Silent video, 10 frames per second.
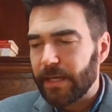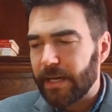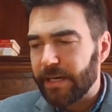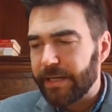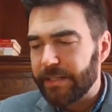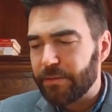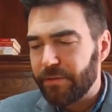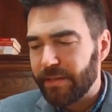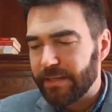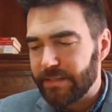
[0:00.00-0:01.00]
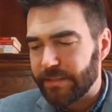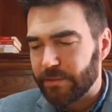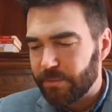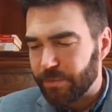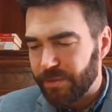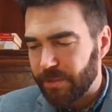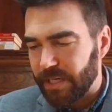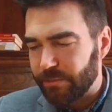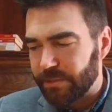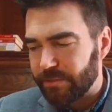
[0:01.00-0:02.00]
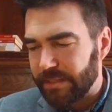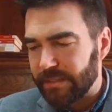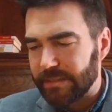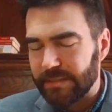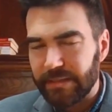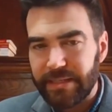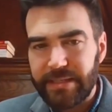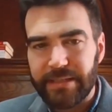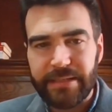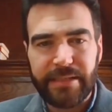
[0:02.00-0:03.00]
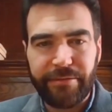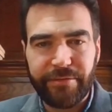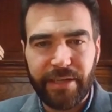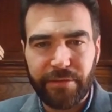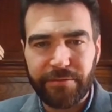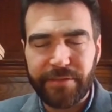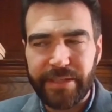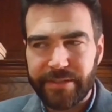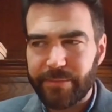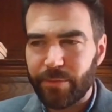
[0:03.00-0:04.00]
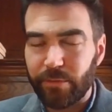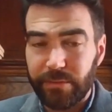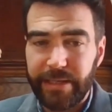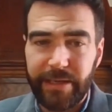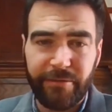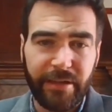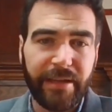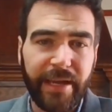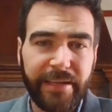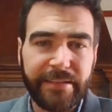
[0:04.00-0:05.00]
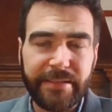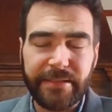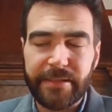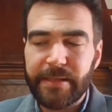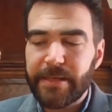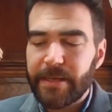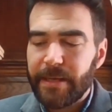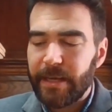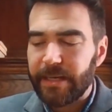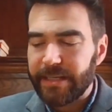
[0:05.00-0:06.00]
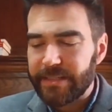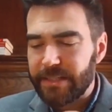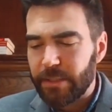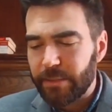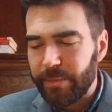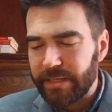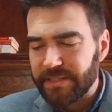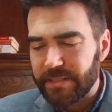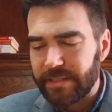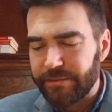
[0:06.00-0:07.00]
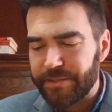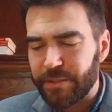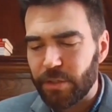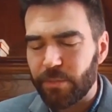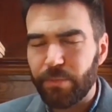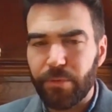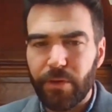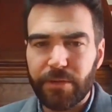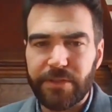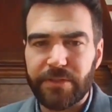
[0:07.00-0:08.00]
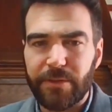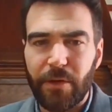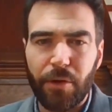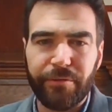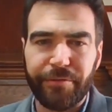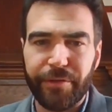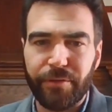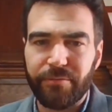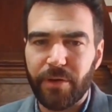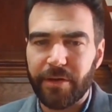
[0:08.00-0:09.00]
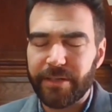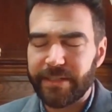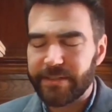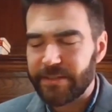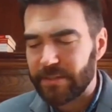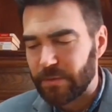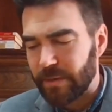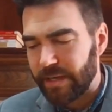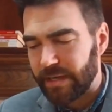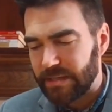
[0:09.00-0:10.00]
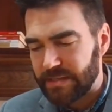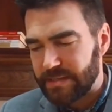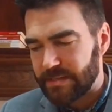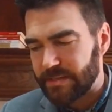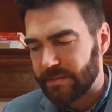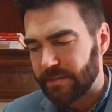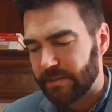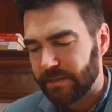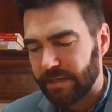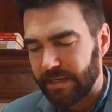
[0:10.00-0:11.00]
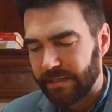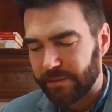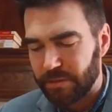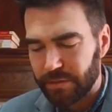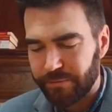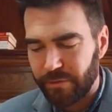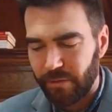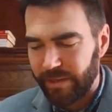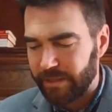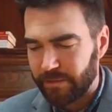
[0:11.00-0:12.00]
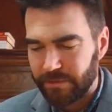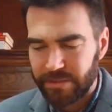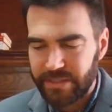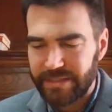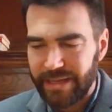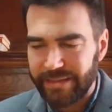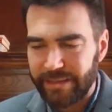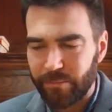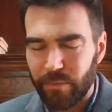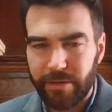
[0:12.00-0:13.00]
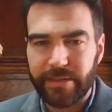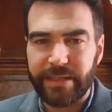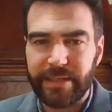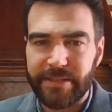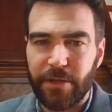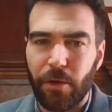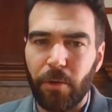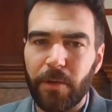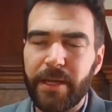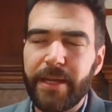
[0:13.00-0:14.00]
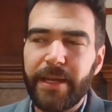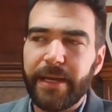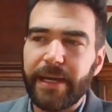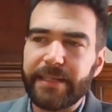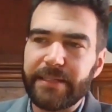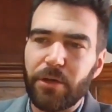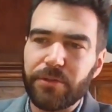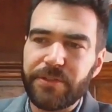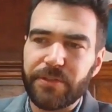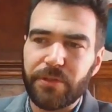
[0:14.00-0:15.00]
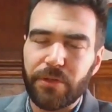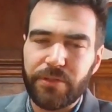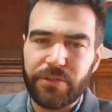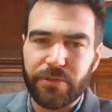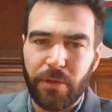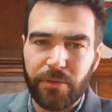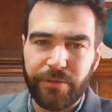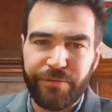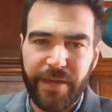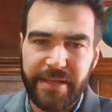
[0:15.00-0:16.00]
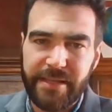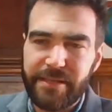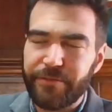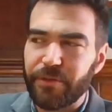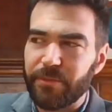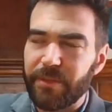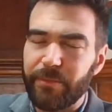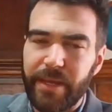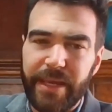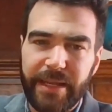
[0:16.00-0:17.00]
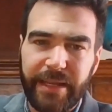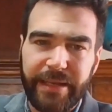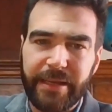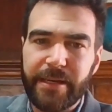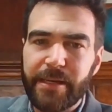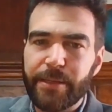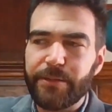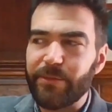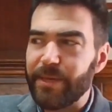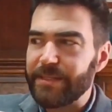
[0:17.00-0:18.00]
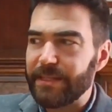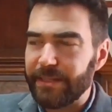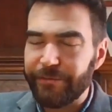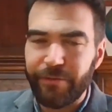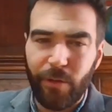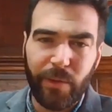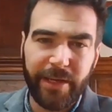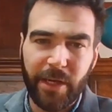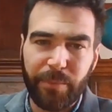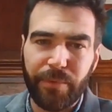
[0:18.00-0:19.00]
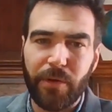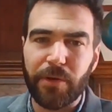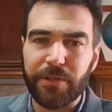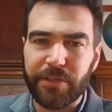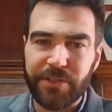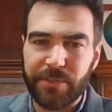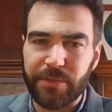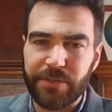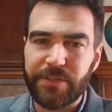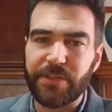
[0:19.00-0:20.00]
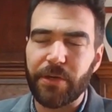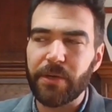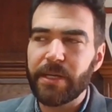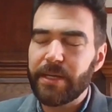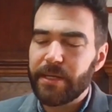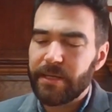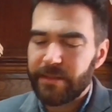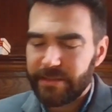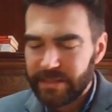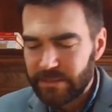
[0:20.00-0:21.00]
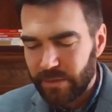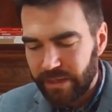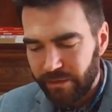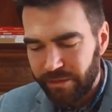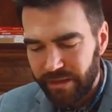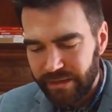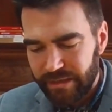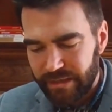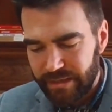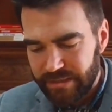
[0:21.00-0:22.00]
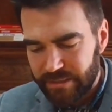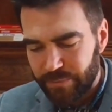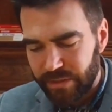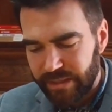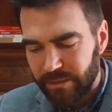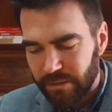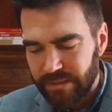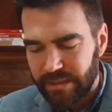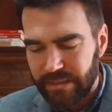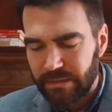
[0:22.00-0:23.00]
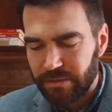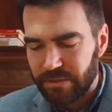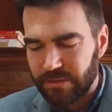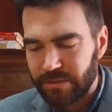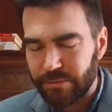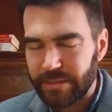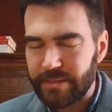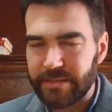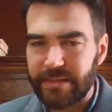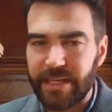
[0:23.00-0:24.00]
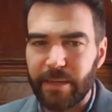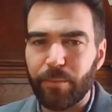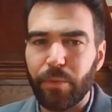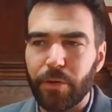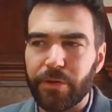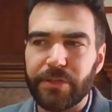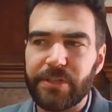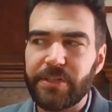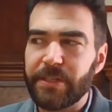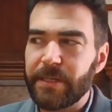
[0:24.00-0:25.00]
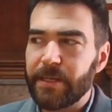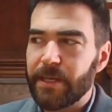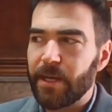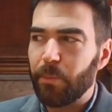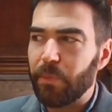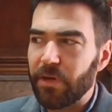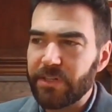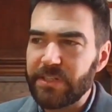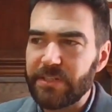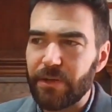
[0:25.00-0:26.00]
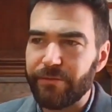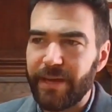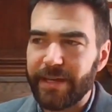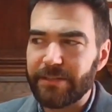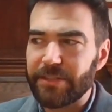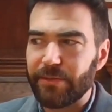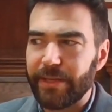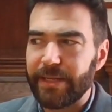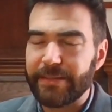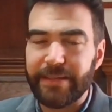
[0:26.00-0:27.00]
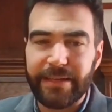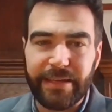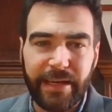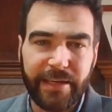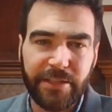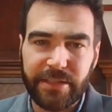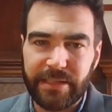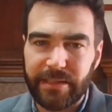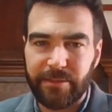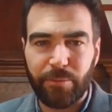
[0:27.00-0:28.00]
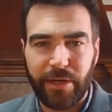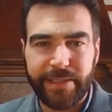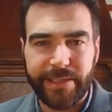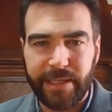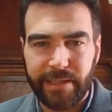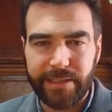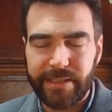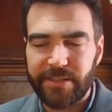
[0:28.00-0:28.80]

I do think it's a good book. I would rate it at least a 7 out of 10, probably even an 8. It's good because it gives you a broad overview of marketing. So it's kind of good for like understanding marketing as a whole. And it also goes through all the phases from the beginning to basically following up on customers. So that's why I think it's pretty good. And it also stresses the important parts of actually taking action and practicality.